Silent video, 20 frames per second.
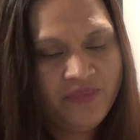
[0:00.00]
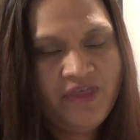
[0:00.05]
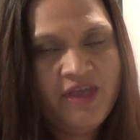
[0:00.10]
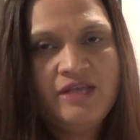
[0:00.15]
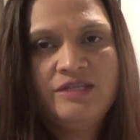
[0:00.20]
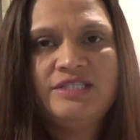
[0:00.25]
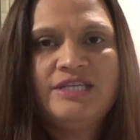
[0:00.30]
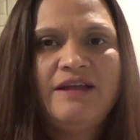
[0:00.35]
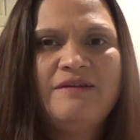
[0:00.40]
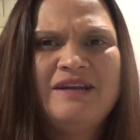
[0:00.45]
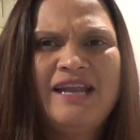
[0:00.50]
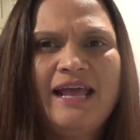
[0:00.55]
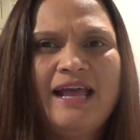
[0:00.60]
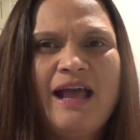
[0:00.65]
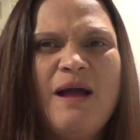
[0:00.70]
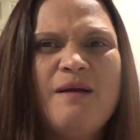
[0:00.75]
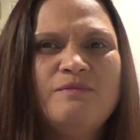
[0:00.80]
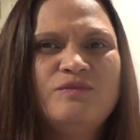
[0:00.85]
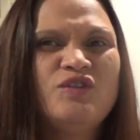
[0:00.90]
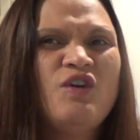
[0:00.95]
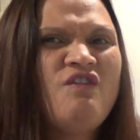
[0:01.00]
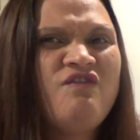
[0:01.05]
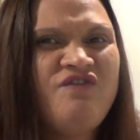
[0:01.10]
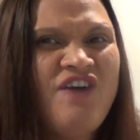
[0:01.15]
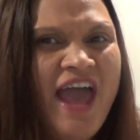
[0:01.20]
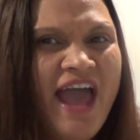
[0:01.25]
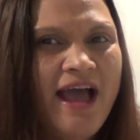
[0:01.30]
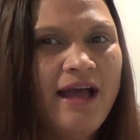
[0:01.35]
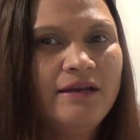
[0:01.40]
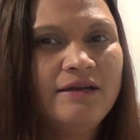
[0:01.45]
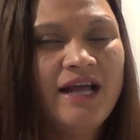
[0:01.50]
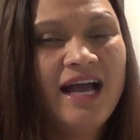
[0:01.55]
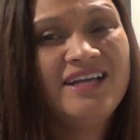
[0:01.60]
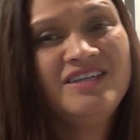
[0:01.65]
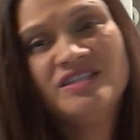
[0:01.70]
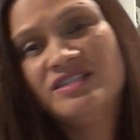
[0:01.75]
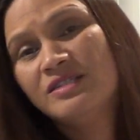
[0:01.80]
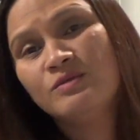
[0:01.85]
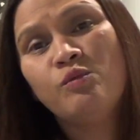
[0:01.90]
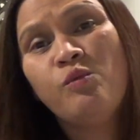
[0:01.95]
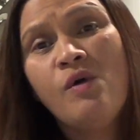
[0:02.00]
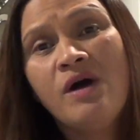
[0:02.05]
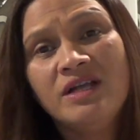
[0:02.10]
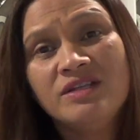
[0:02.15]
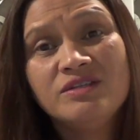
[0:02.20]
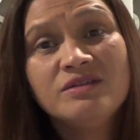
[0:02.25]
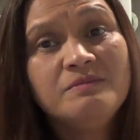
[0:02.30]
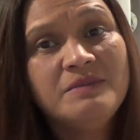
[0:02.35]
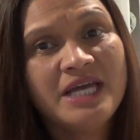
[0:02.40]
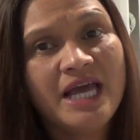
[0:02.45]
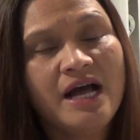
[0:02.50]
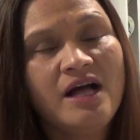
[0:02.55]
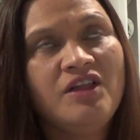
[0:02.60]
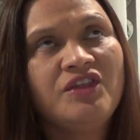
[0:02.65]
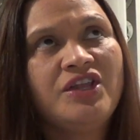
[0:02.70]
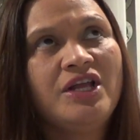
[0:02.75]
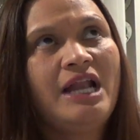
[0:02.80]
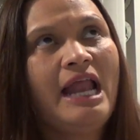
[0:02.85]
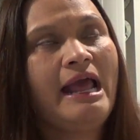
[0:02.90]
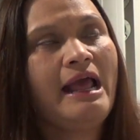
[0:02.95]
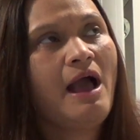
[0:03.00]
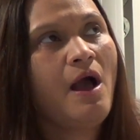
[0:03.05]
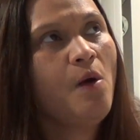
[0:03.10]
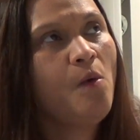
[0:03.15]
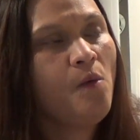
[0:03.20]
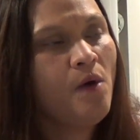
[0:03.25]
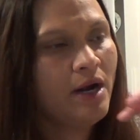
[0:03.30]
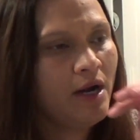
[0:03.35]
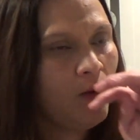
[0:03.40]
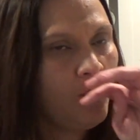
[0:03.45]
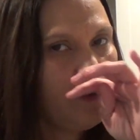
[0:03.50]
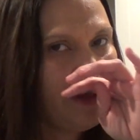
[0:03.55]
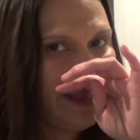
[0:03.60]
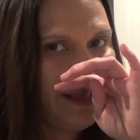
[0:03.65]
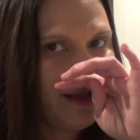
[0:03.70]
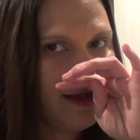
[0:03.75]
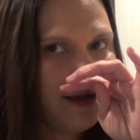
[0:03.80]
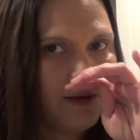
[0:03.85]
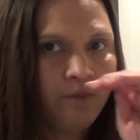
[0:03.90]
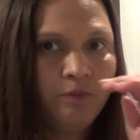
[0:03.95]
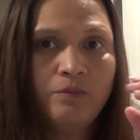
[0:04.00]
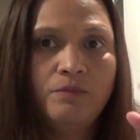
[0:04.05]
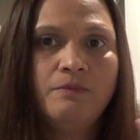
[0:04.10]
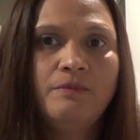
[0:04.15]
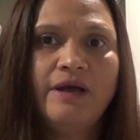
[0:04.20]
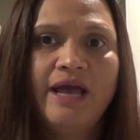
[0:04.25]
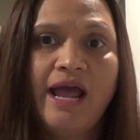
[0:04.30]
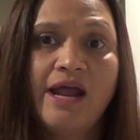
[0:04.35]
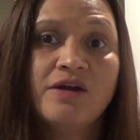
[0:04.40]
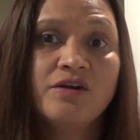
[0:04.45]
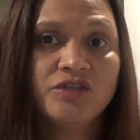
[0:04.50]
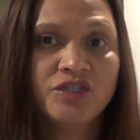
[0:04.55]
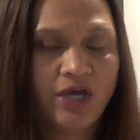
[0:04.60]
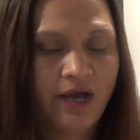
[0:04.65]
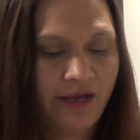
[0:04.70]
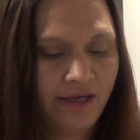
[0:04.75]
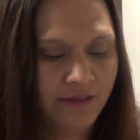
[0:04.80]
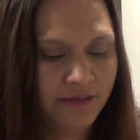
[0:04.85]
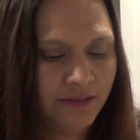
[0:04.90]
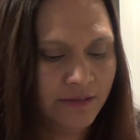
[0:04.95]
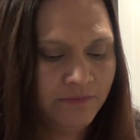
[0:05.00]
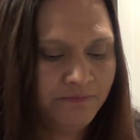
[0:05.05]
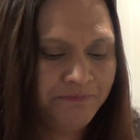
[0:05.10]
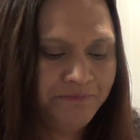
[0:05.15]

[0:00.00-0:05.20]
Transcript: thing saying like, I'm so fat. I just want to be healthy. Like I want to wake up energized,